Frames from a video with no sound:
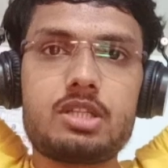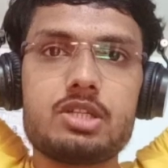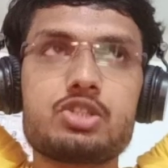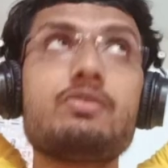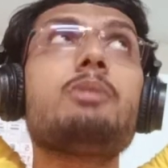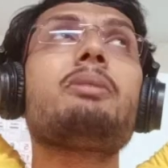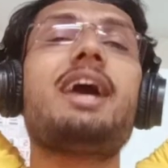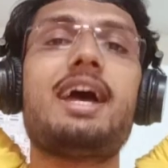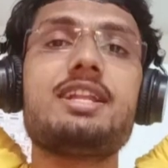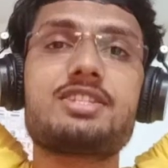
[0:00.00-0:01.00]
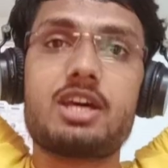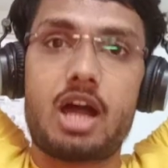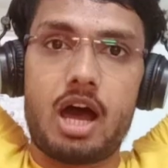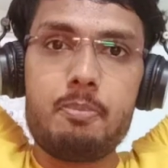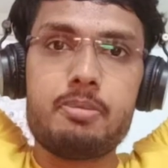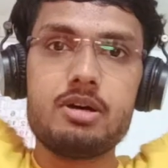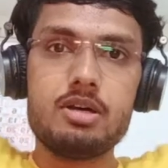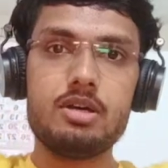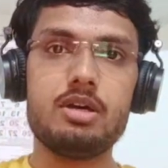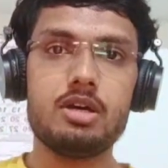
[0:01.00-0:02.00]
So when my hands are up,
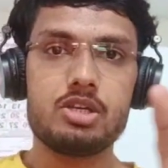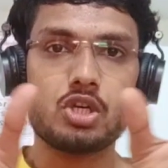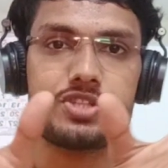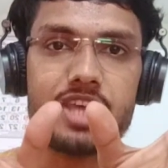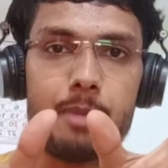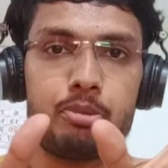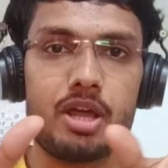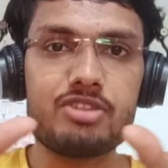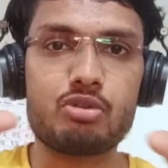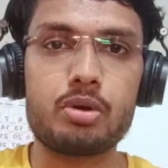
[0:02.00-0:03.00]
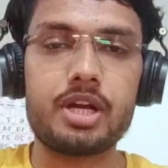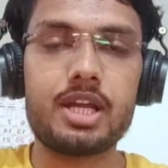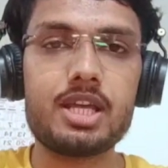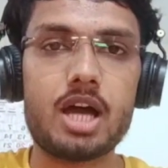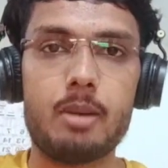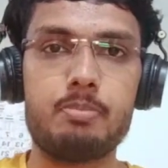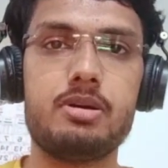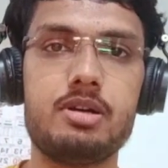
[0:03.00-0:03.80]
your scapula is rotating up.